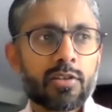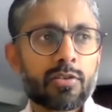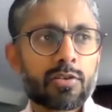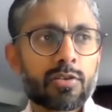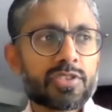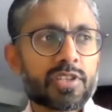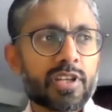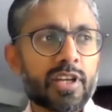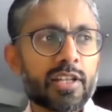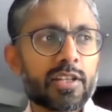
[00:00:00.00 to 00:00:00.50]

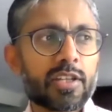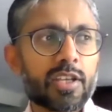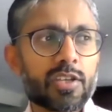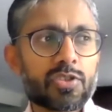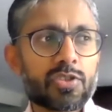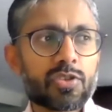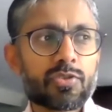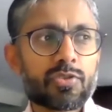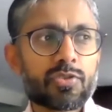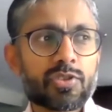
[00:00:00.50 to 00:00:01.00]
looks at
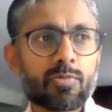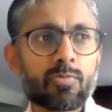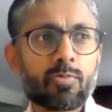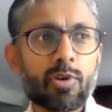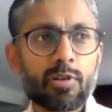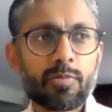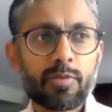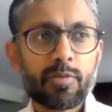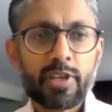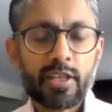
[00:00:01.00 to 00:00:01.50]
issues
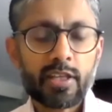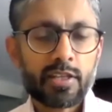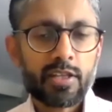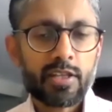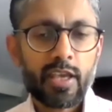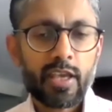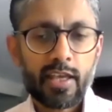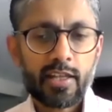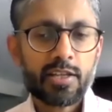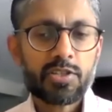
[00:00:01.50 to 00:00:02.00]
involving
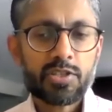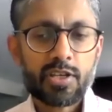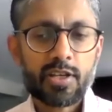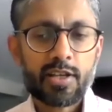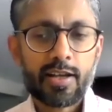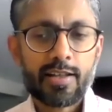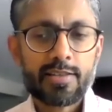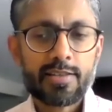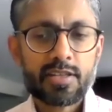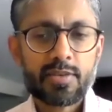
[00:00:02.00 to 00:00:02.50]
the energy
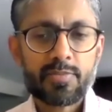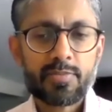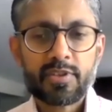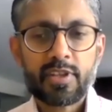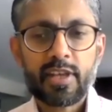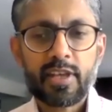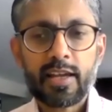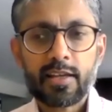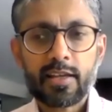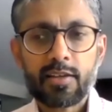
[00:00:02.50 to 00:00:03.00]
concepts
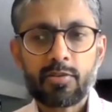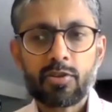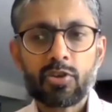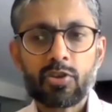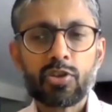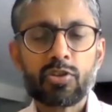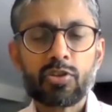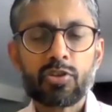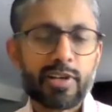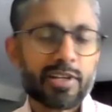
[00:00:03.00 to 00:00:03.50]
that
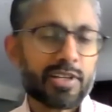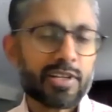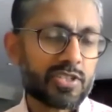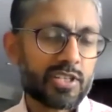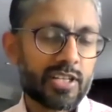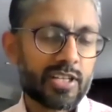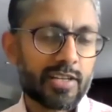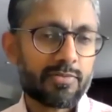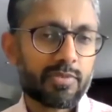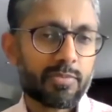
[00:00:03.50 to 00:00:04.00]
need to
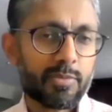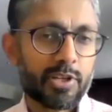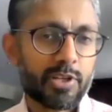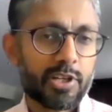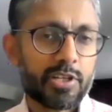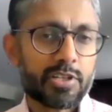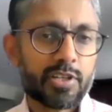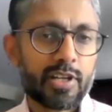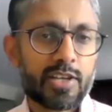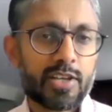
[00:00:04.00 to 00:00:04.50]
understand from an
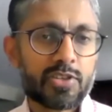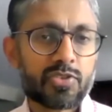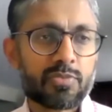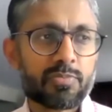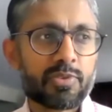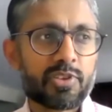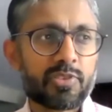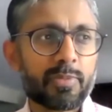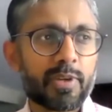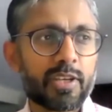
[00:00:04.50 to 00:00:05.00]

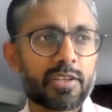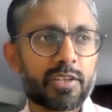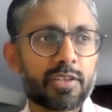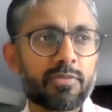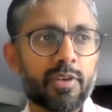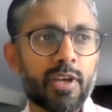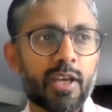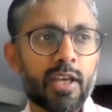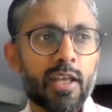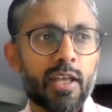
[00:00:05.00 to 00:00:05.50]
international
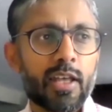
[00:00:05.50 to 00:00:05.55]
perspective,